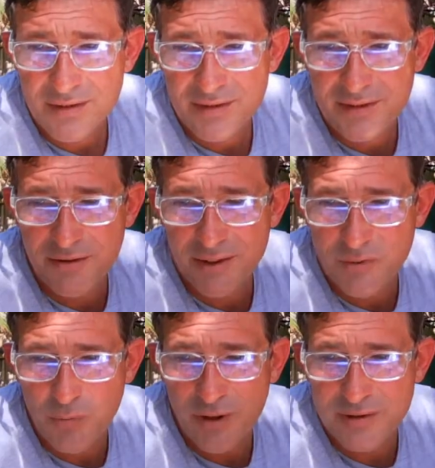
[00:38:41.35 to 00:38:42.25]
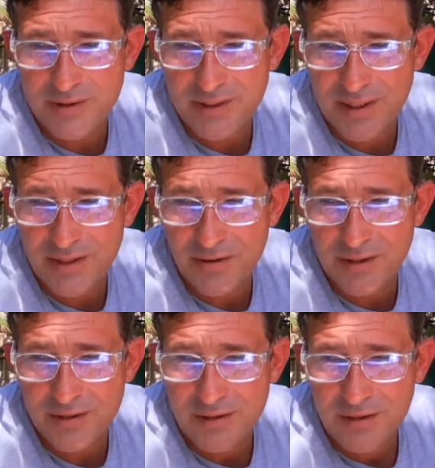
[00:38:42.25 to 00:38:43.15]
Serious, where's the 10
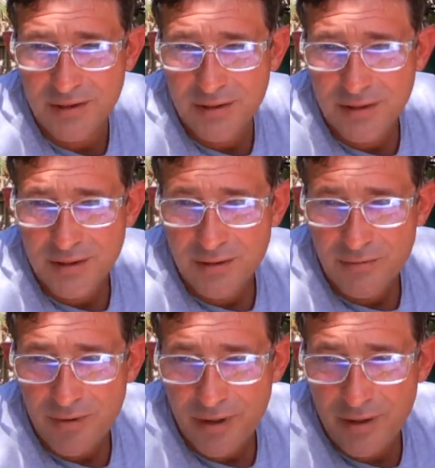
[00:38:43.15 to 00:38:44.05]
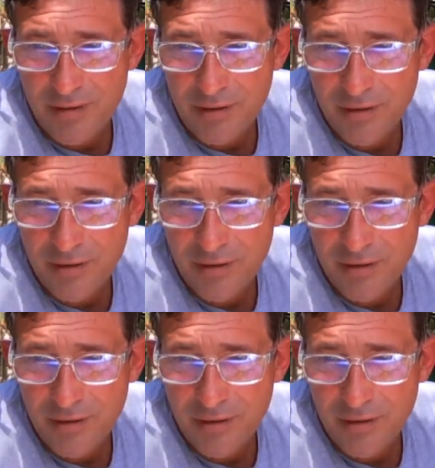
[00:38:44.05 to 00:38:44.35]
degrees right now?